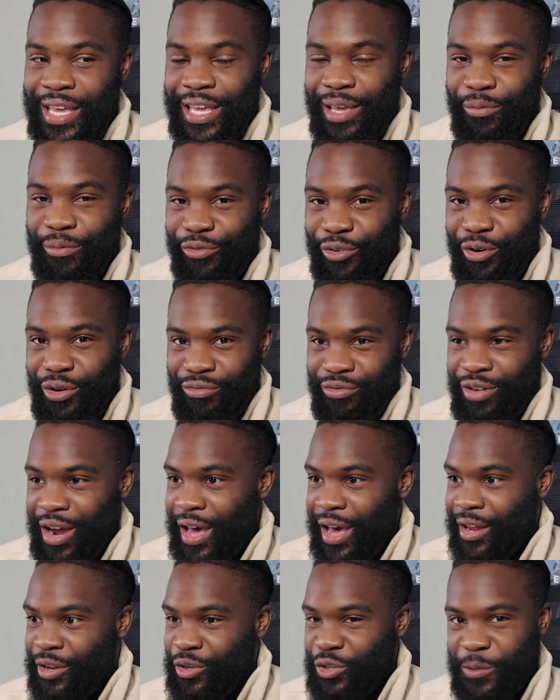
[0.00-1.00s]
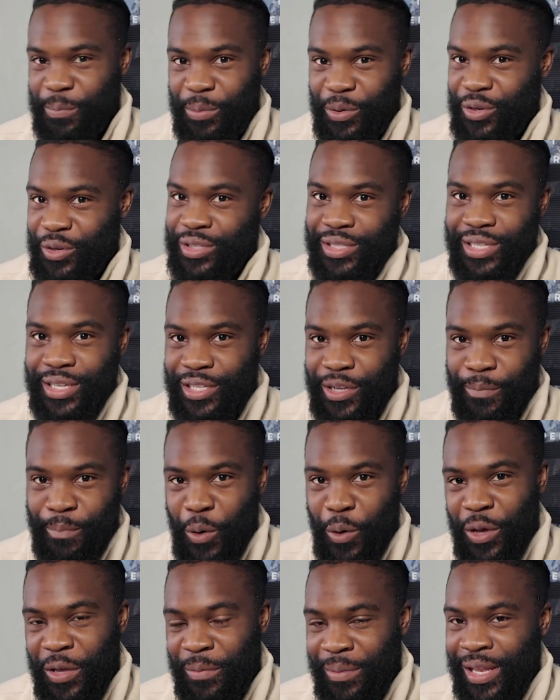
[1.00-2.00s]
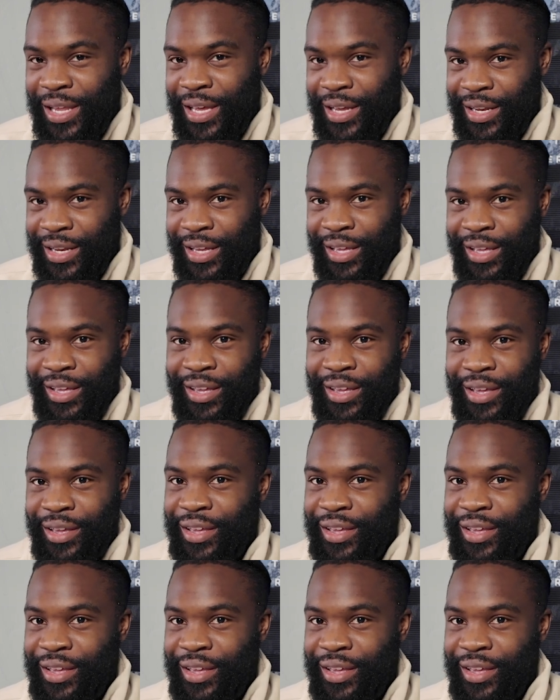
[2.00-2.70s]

him for a ride just because he's a multi-millionaire.